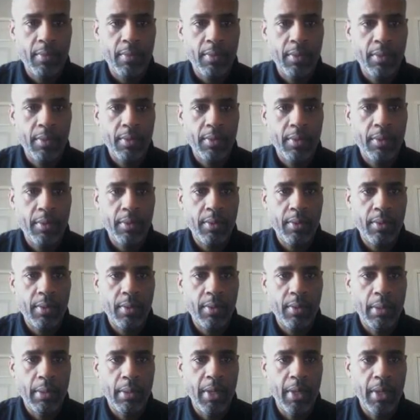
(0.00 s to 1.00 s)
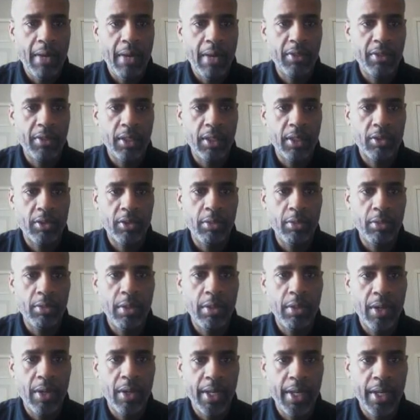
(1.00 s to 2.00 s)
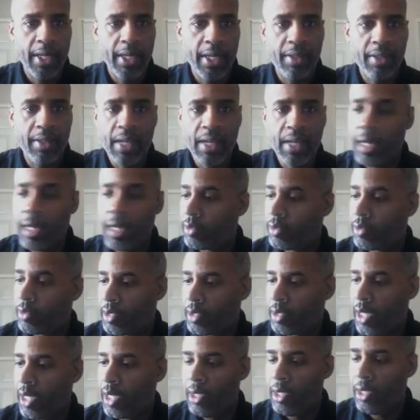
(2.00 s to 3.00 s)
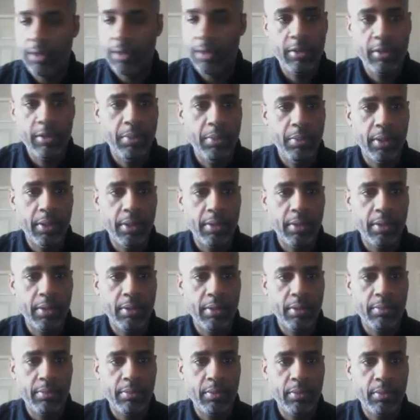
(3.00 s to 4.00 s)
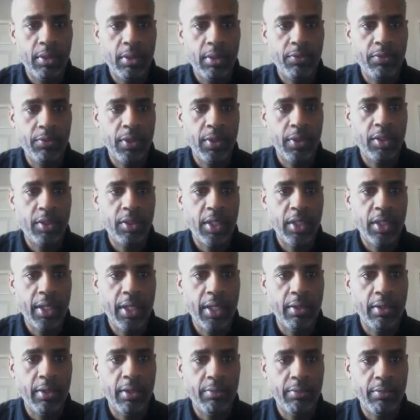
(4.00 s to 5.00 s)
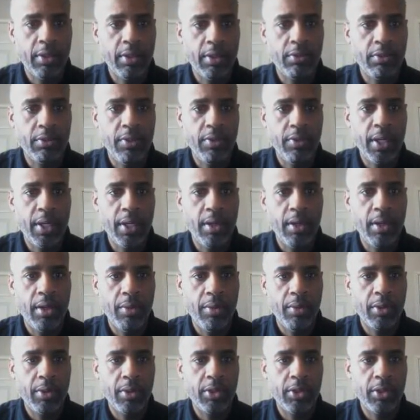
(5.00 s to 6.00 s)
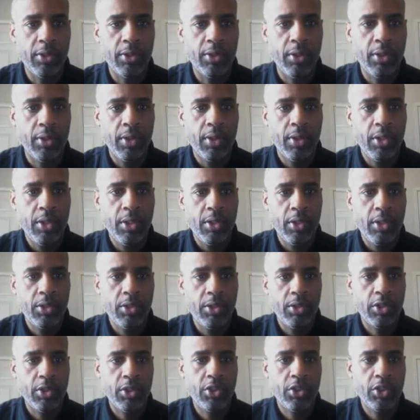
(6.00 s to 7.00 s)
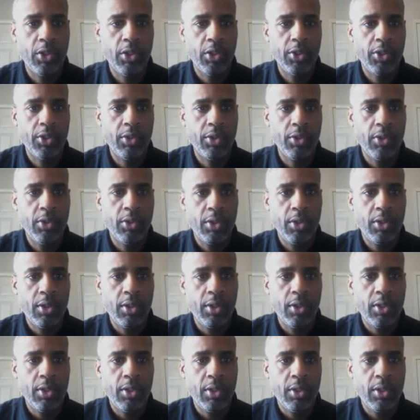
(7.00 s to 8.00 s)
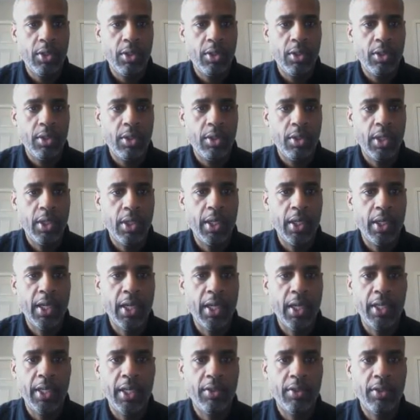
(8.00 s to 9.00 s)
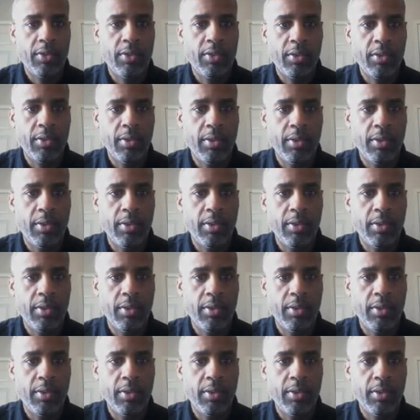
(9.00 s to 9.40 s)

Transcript: I mean, obviously it's going to be around $80,000, but just for the sake of this video, I want to just show you in case